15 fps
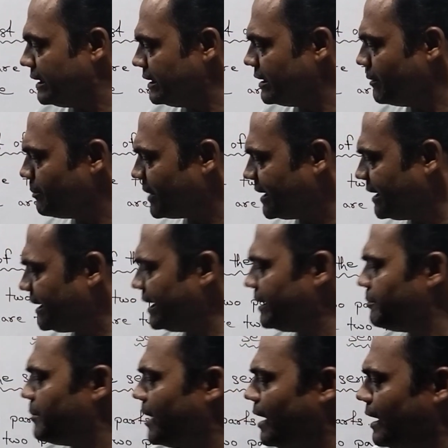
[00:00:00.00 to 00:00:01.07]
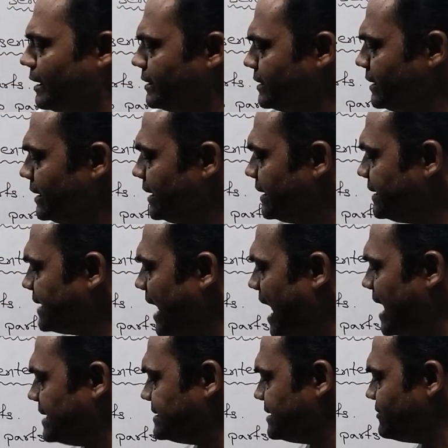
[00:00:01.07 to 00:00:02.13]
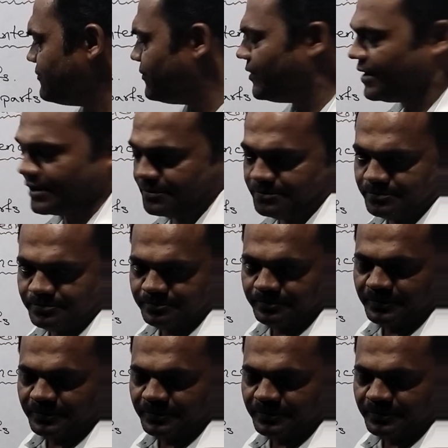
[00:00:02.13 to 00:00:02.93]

in the predicate part it has a verb.